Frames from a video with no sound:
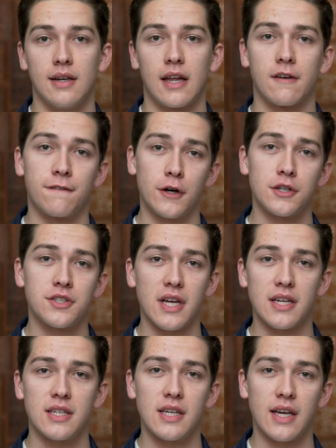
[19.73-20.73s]
Now the first
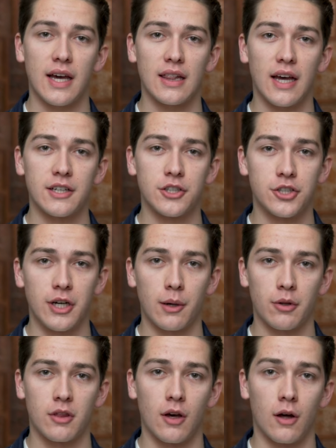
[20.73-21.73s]
antique I'd like to share
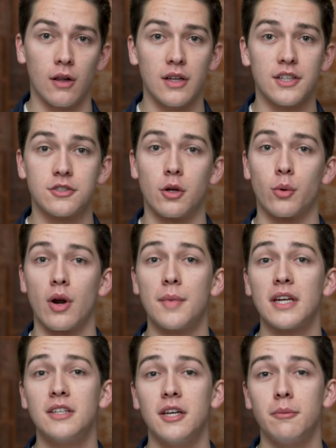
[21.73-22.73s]
with y'all is the
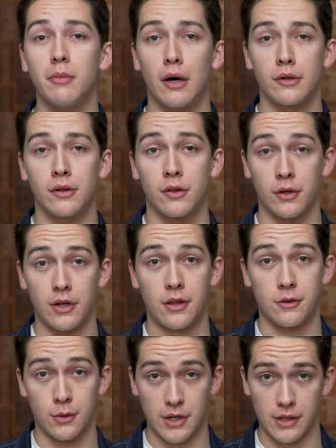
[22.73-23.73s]
Remington Model
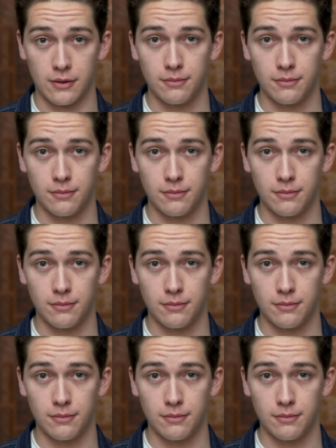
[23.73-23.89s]
33.